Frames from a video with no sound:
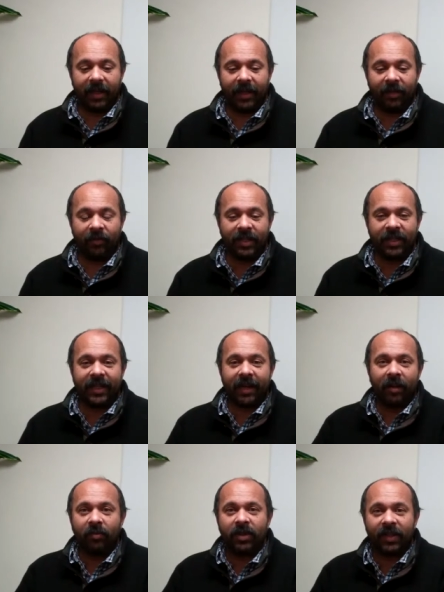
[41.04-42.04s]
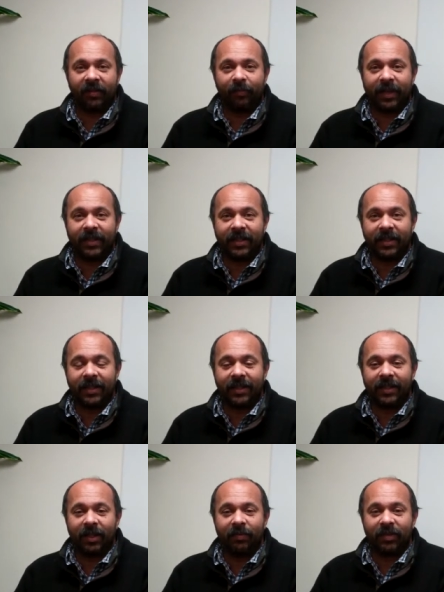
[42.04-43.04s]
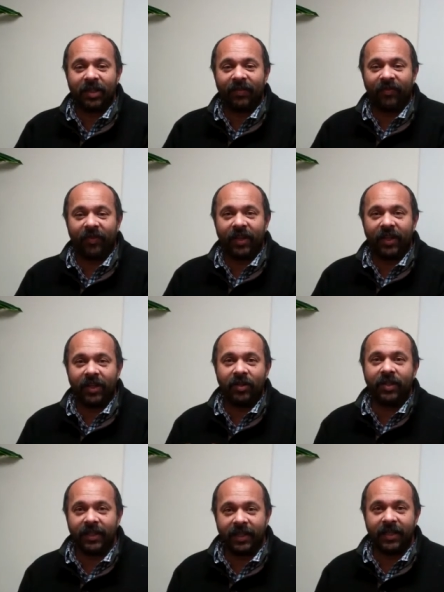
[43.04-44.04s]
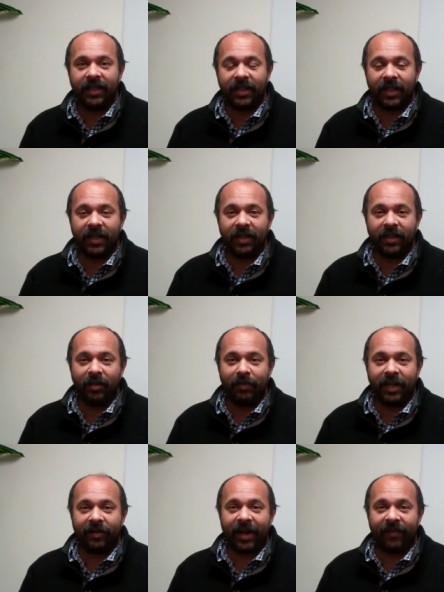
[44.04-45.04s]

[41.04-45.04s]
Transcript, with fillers: increase their own sort of business in terms of uh, using these uh, new media